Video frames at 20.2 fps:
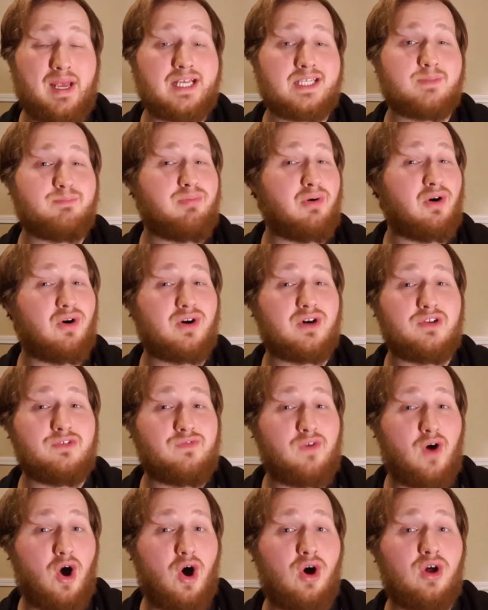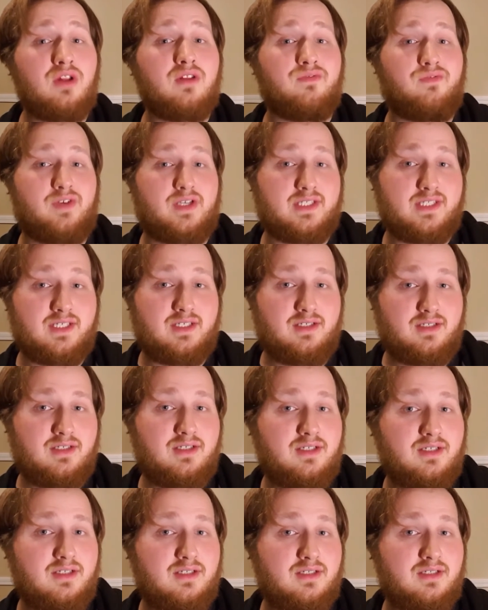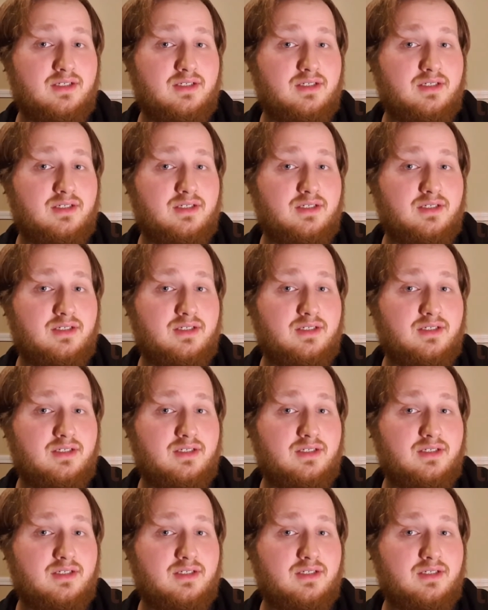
the best part of all of it.